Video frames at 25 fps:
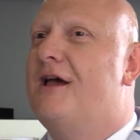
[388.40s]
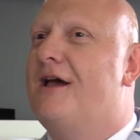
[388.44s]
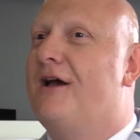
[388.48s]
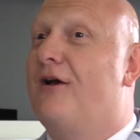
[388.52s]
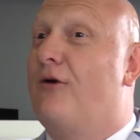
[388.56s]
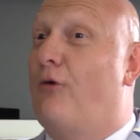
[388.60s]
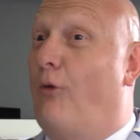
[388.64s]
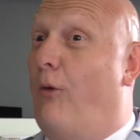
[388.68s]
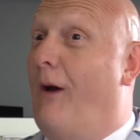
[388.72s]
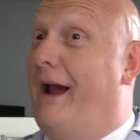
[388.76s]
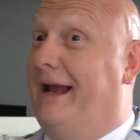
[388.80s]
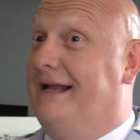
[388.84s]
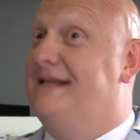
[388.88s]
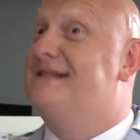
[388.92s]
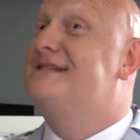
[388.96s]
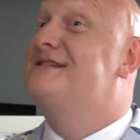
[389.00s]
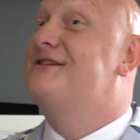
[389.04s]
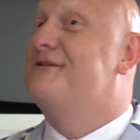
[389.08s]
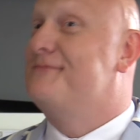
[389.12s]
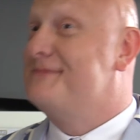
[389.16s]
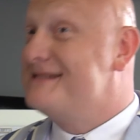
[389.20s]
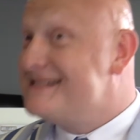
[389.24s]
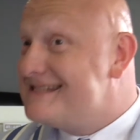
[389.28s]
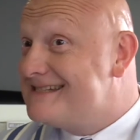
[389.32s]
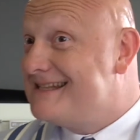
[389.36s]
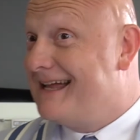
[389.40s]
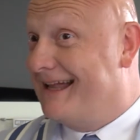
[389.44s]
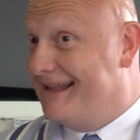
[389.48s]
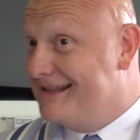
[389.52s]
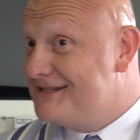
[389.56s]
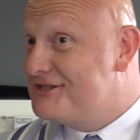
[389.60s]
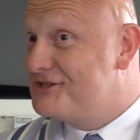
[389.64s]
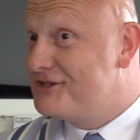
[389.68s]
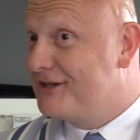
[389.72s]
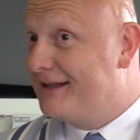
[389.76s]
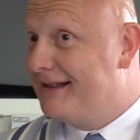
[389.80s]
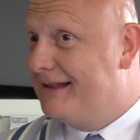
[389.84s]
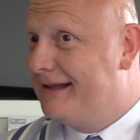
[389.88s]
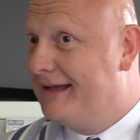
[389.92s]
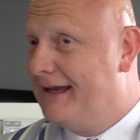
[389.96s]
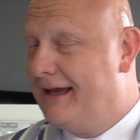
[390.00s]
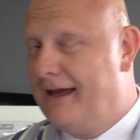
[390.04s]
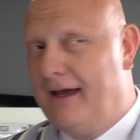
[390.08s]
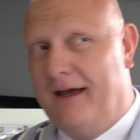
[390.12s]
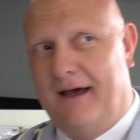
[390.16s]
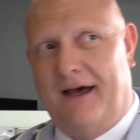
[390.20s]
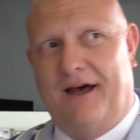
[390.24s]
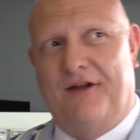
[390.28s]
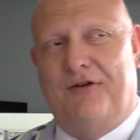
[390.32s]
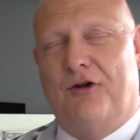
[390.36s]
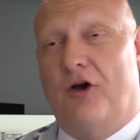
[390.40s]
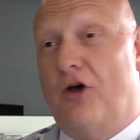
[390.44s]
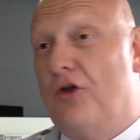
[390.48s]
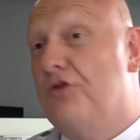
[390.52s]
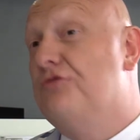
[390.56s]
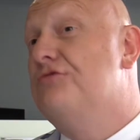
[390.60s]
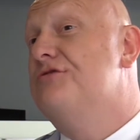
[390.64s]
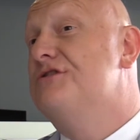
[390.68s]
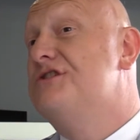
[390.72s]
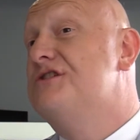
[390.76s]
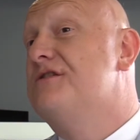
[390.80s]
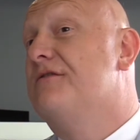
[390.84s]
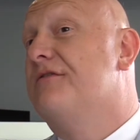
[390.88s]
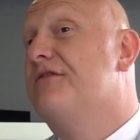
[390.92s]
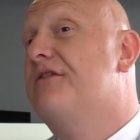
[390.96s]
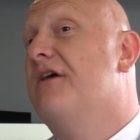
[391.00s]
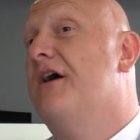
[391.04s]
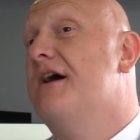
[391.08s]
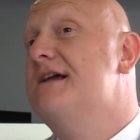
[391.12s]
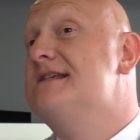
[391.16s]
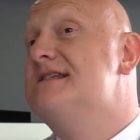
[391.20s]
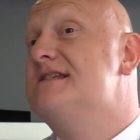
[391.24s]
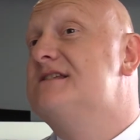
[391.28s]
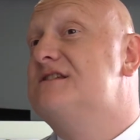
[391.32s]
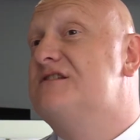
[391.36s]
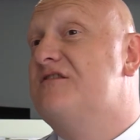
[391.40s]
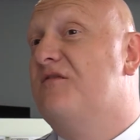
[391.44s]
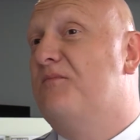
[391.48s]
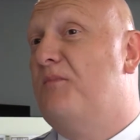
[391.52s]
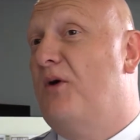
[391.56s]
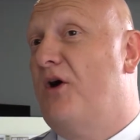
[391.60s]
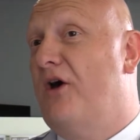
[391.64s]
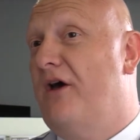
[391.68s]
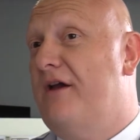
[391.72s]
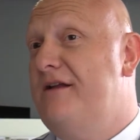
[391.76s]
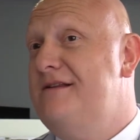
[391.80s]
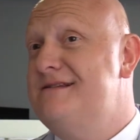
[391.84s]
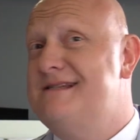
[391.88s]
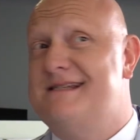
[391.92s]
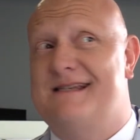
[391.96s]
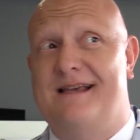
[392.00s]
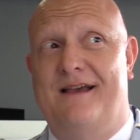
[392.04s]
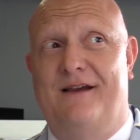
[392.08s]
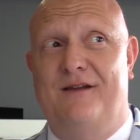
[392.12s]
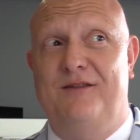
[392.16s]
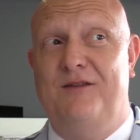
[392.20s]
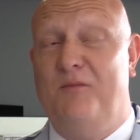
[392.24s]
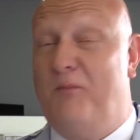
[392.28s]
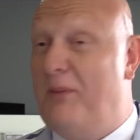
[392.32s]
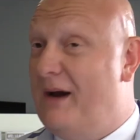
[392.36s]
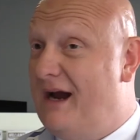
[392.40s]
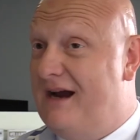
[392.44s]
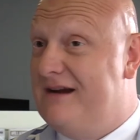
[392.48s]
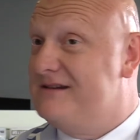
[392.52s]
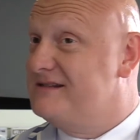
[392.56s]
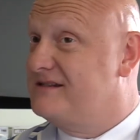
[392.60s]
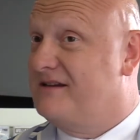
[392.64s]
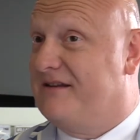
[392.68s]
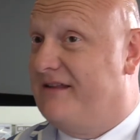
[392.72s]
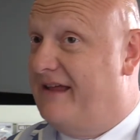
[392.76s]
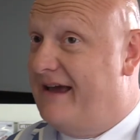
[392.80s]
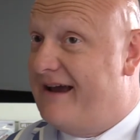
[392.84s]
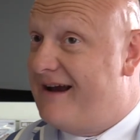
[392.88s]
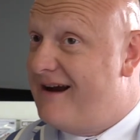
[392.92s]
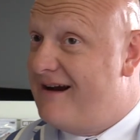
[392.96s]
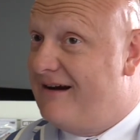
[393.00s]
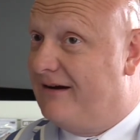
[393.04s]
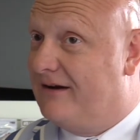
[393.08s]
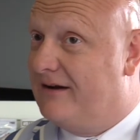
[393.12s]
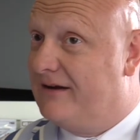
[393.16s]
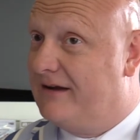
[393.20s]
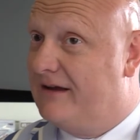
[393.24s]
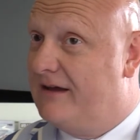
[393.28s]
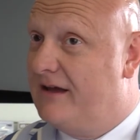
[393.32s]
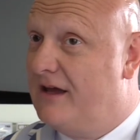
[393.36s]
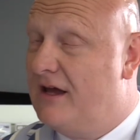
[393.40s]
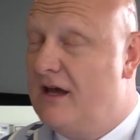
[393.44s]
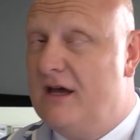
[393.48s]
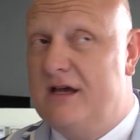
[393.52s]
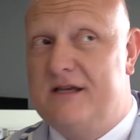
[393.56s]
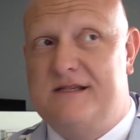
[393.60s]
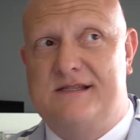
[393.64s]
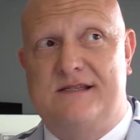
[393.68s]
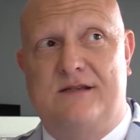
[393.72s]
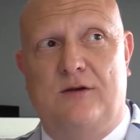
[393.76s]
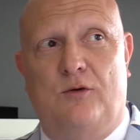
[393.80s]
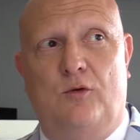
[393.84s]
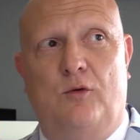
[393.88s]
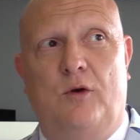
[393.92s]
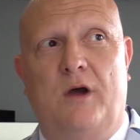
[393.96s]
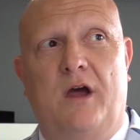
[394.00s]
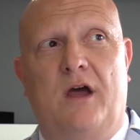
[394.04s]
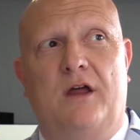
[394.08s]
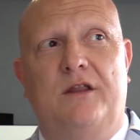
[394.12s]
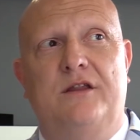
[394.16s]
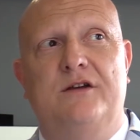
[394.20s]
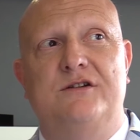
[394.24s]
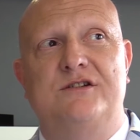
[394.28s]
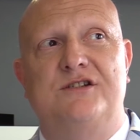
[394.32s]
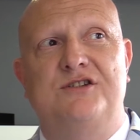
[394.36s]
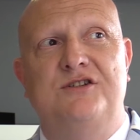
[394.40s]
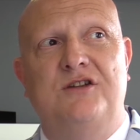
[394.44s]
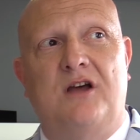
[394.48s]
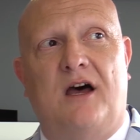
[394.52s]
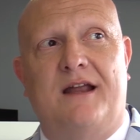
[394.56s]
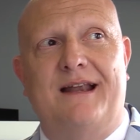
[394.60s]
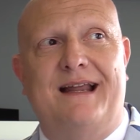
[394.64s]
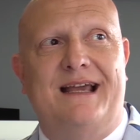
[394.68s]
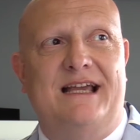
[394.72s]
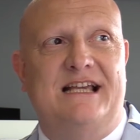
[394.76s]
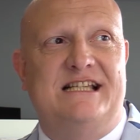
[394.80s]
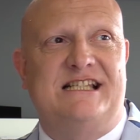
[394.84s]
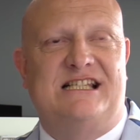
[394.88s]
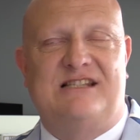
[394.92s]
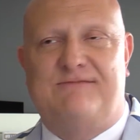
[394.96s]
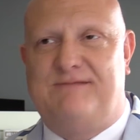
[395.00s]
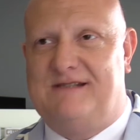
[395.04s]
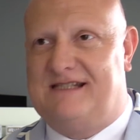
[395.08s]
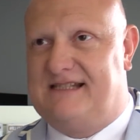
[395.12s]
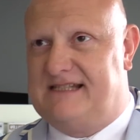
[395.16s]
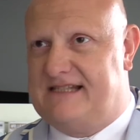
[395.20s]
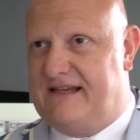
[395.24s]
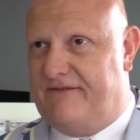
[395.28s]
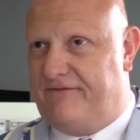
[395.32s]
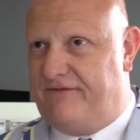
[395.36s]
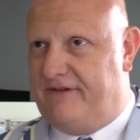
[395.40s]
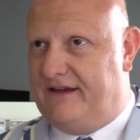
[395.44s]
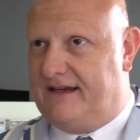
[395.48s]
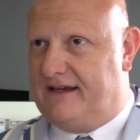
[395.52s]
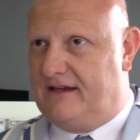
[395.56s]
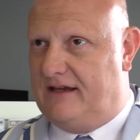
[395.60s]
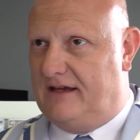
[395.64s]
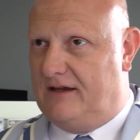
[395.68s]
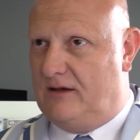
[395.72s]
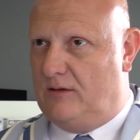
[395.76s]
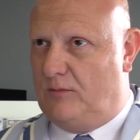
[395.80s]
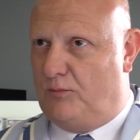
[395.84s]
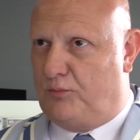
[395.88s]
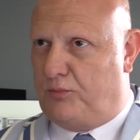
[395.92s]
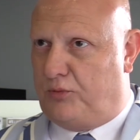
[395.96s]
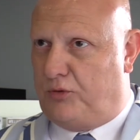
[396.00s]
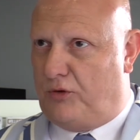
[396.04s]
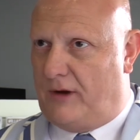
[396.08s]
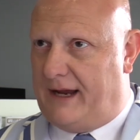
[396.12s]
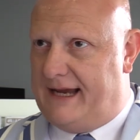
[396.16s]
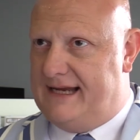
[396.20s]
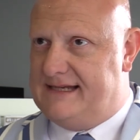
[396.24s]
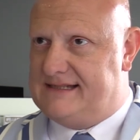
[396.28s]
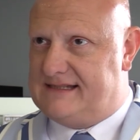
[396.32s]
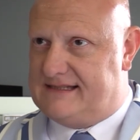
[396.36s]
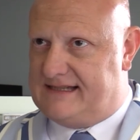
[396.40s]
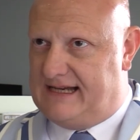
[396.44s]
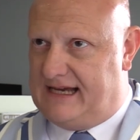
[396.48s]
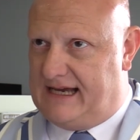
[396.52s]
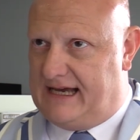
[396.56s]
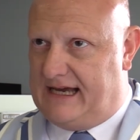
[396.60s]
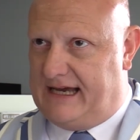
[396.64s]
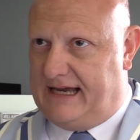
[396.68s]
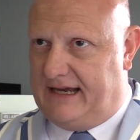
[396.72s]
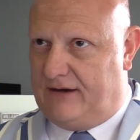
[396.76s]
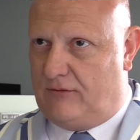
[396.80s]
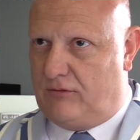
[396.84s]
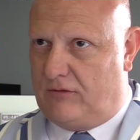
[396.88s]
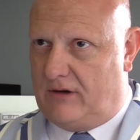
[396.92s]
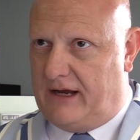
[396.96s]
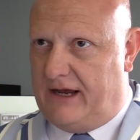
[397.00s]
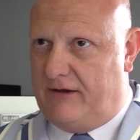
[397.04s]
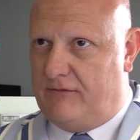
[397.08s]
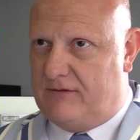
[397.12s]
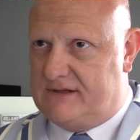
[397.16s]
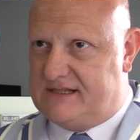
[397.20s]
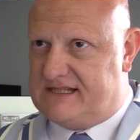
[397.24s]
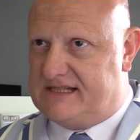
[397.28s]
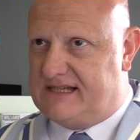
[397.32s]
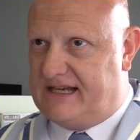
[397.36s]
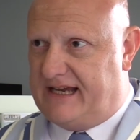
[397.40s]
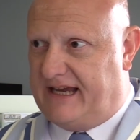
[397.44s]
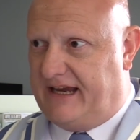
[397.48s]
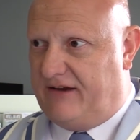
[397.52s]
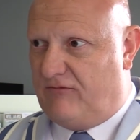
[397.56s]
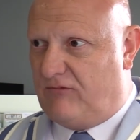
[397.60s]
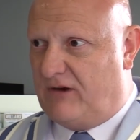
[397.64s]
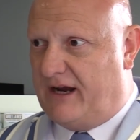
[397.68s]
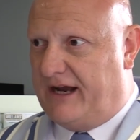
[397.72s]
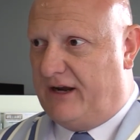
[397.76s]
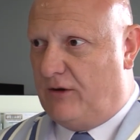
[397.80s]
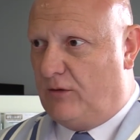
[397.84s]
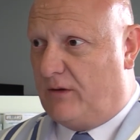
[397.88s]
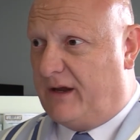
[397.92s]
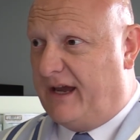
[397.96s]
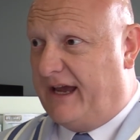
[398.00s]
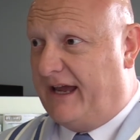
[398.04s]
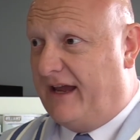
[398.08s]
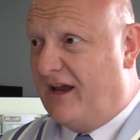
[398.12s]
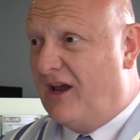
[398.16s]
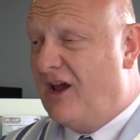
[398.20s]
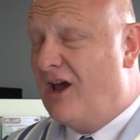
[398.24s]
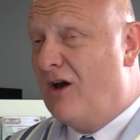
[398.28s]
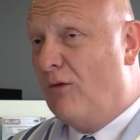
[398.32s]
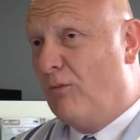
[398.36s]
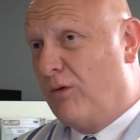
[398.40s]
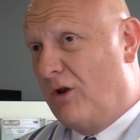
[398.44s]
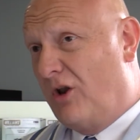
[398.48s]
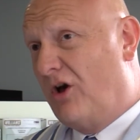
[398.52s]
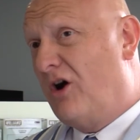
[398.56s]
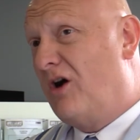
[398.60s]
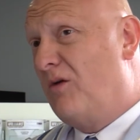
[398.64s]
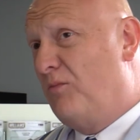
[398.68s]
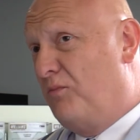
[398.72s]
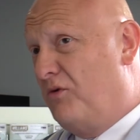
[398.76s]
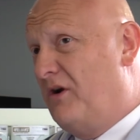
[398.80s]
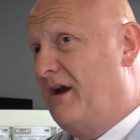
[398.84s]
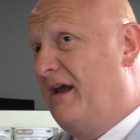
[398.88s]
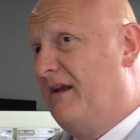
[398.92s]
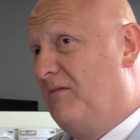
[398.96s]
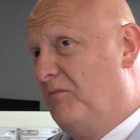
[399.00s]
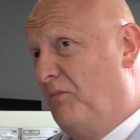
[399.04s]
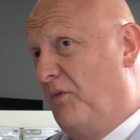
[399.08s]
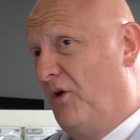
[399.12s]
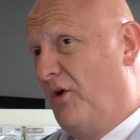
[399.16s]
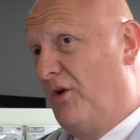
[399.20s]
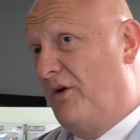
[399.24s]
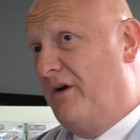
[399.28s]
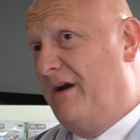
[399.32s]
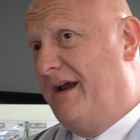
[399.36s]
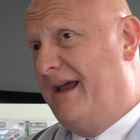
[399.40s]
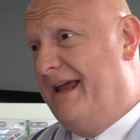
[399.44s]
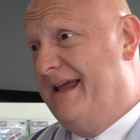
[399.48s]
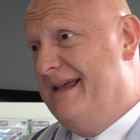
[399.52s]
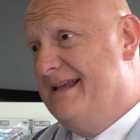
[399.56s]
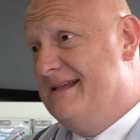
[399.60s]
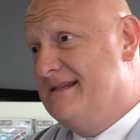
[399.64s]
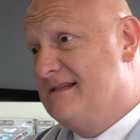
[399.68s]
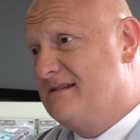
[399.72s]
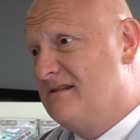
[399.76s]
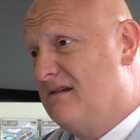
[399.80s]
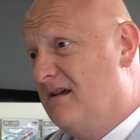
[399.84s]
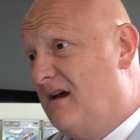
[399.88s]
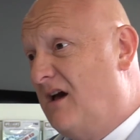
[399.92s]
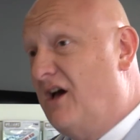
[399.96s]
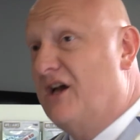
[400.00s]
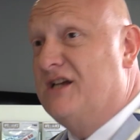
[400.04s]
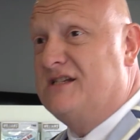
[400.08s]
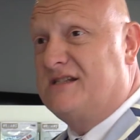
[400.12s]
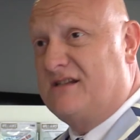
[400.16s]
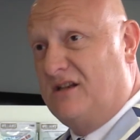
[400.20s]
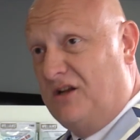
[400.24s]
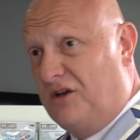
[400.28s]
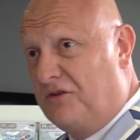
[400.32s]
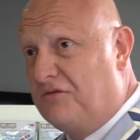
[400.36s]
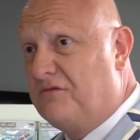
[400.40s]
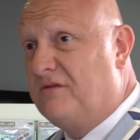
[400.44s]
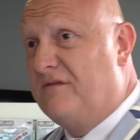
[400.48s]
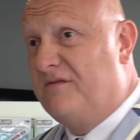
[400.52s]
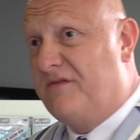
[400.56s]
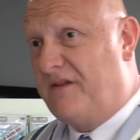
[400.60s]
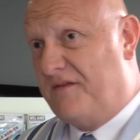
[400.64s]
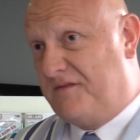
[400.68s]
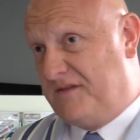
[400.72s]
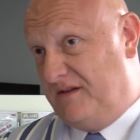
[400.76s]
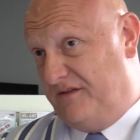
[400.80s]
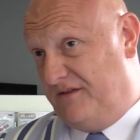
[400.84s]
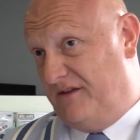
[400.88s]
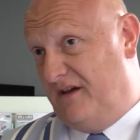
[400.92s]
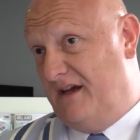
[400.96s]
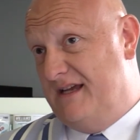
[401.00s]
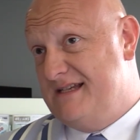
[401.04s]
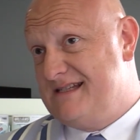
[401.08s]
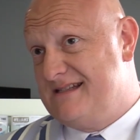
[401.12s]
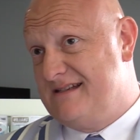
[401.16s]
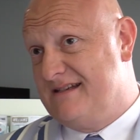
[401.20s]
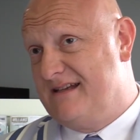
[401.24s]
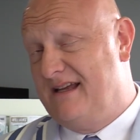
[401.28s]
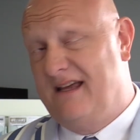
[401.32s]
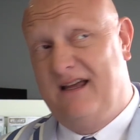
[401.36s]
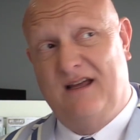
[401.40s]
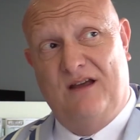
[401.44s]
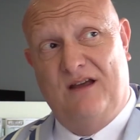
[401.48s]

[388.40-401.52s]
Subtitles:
quite substantial at hundreds of thousands of pounds, the buyers are there. So there's not a specific price tag where I would say, right, okay, well, our bread and butter is a house at 150,000,